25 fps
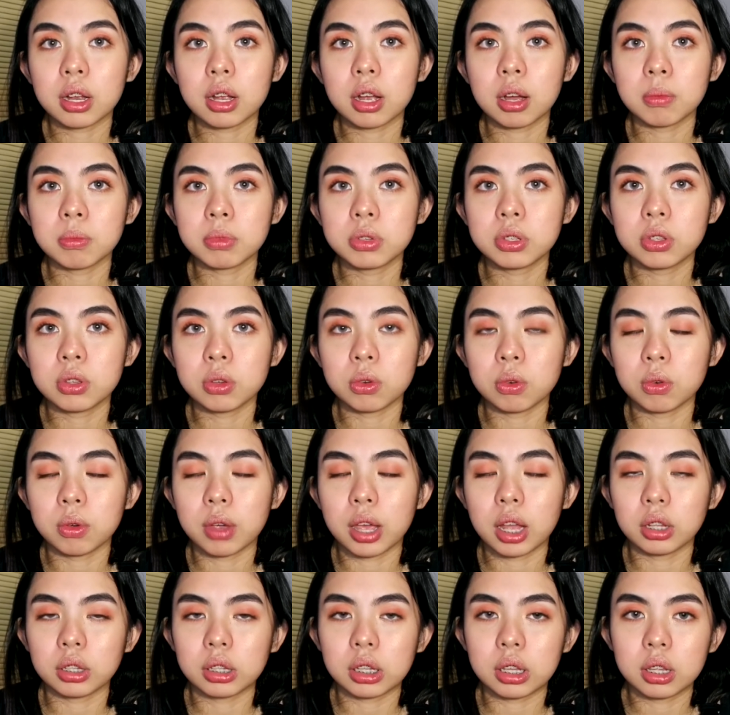it comes to
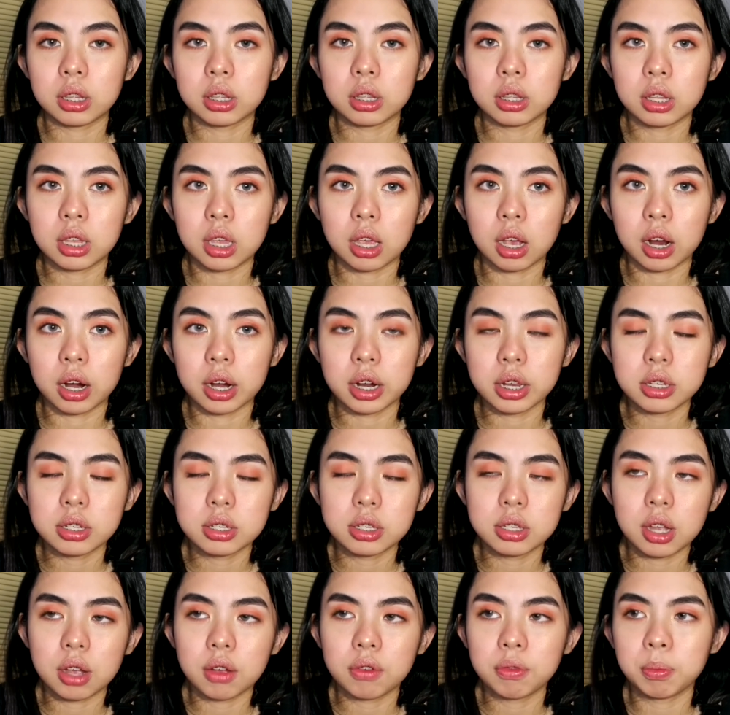LDR and
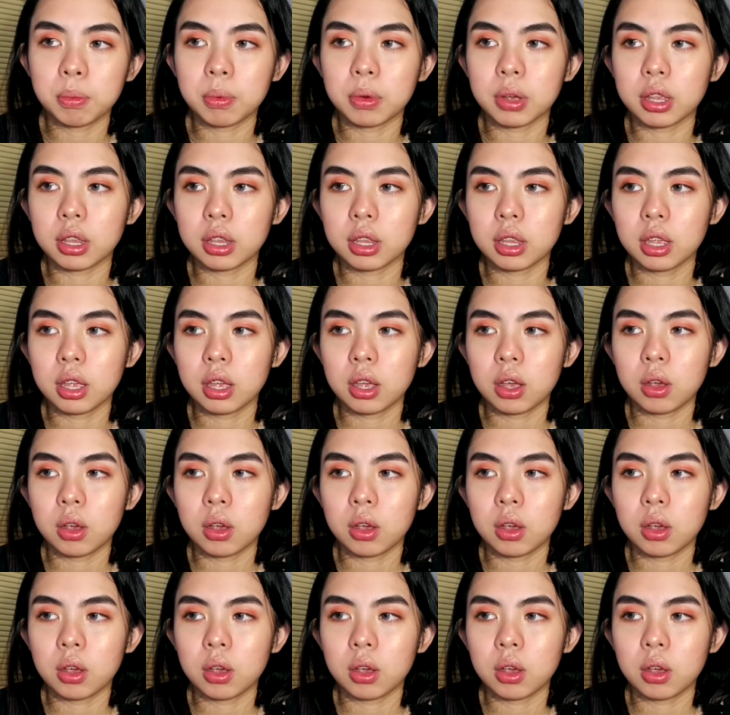stuff, but